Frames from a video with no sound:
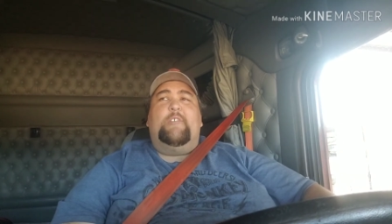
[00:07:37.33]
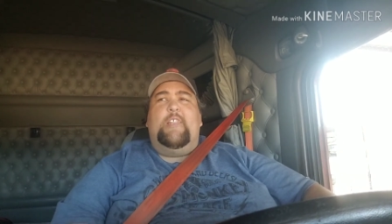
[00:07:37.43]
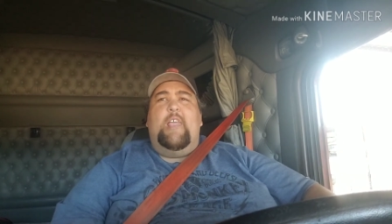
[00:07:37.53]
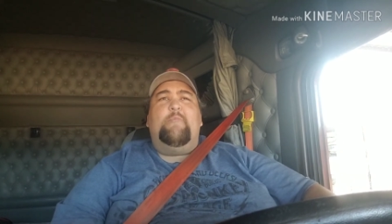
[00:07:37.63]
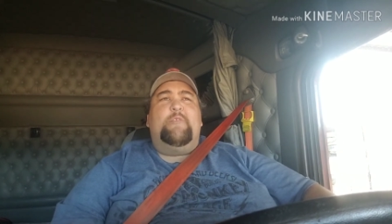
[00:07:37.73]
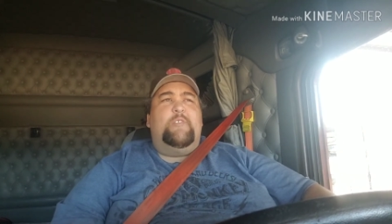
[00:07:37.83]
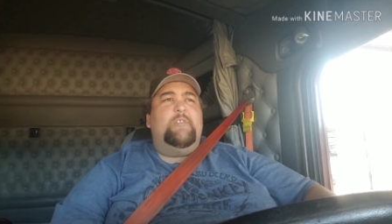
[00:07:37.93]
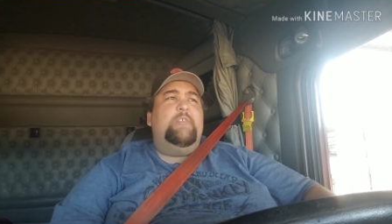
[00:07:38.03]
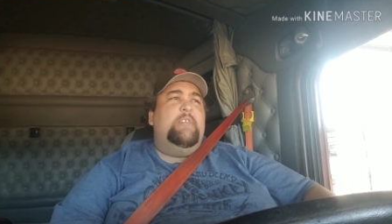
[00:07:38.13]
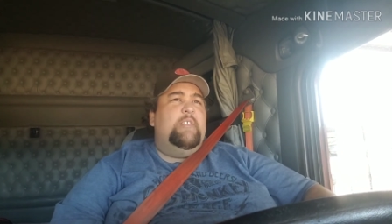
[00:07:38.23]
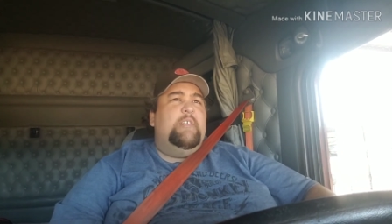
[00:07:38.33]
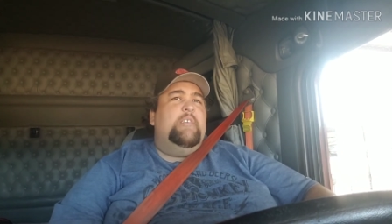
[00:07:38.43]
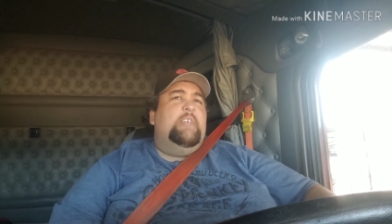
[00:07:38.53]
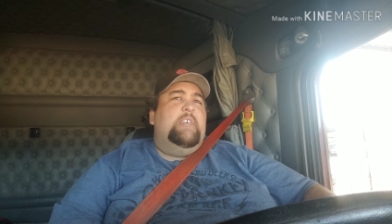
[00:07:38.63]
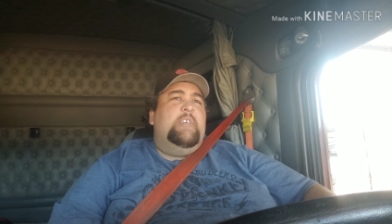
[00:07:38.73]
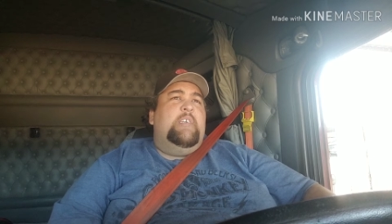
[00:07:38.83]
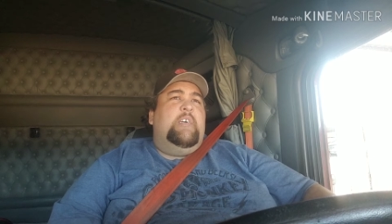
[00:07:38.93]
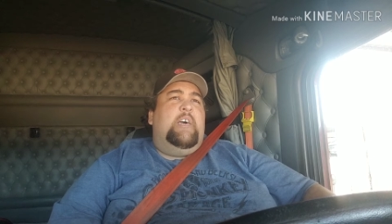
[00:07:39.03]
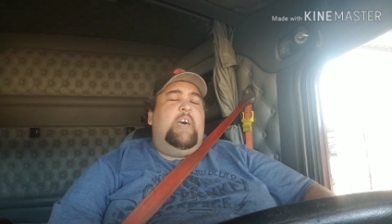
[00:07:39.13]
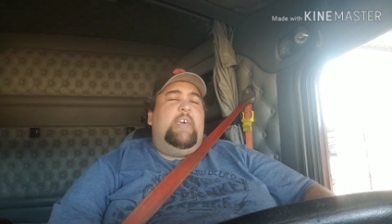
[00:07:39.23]
Today was
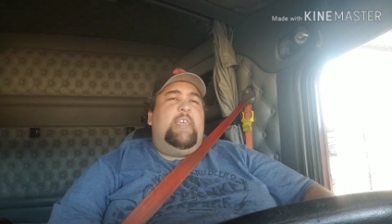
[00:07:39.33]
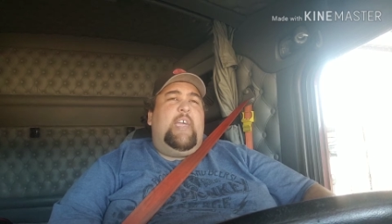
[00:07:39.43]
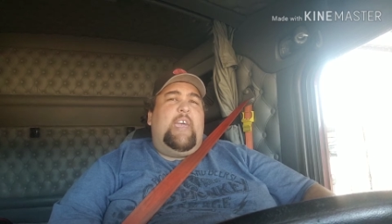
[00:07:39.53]
I think I